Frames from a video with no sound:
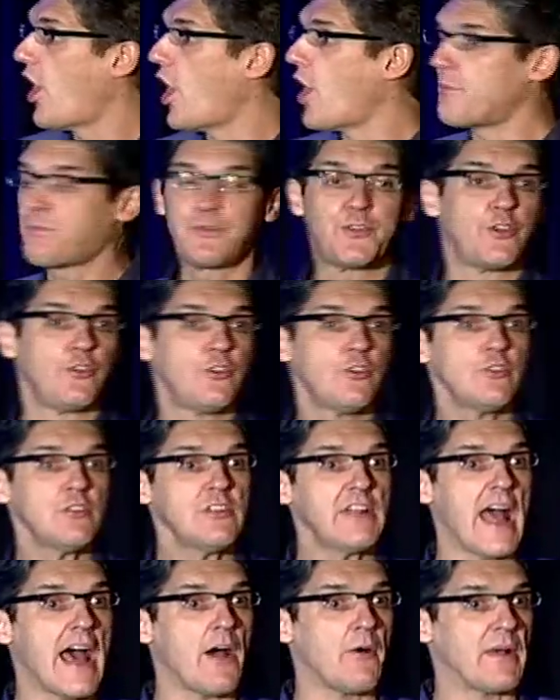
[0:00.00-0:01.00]
Up to you
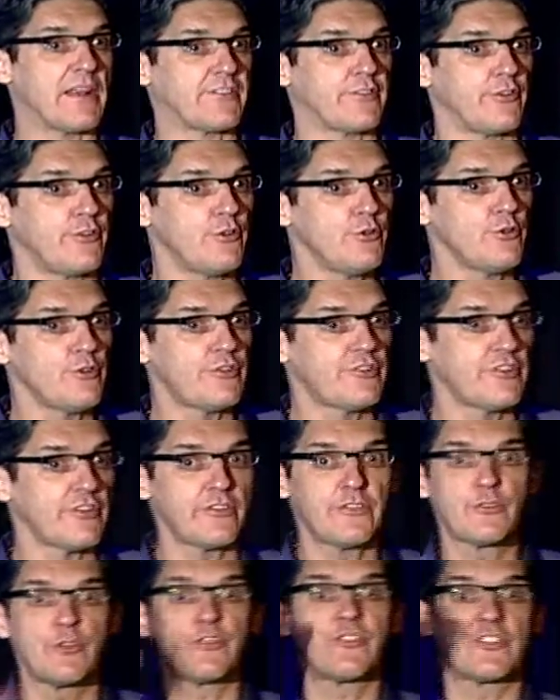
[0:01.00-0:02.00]
now as a user
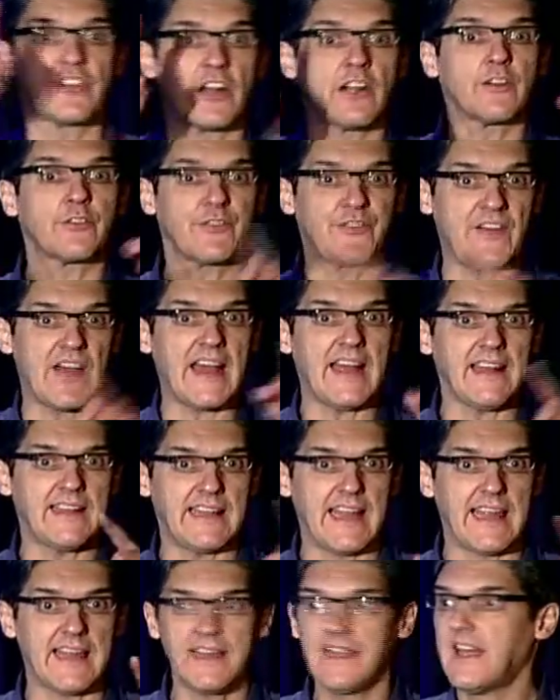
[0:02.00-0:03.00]
to start
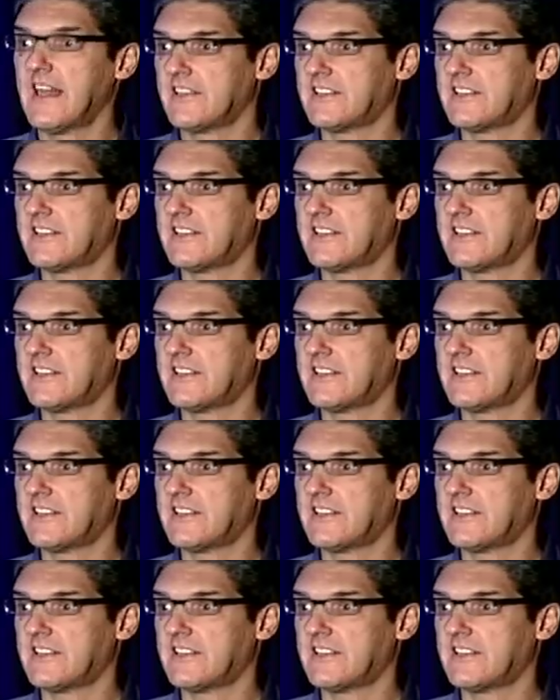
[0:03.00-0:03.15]
finding